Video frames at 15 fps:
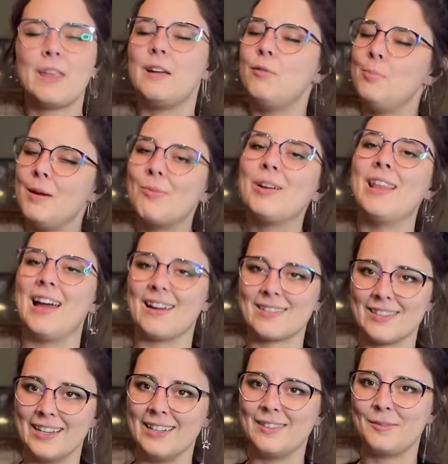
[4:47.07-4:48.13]
it would be
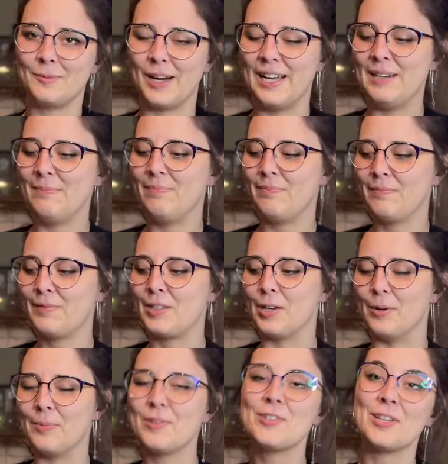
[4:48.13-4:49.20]
relaxing, right?
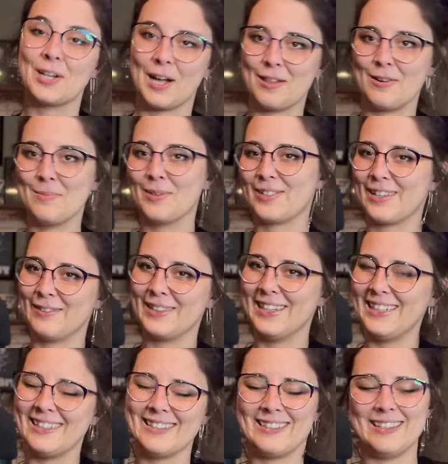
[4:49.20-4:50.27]
So those are the coloring books I would
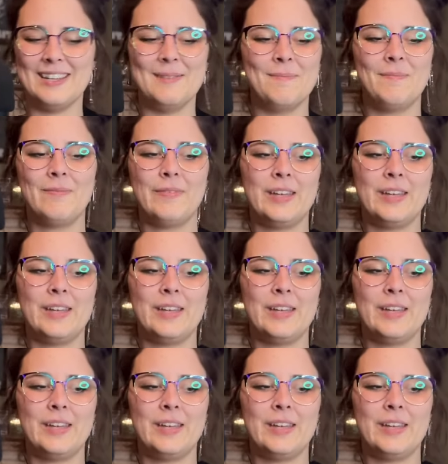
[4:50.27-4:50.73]
like to see.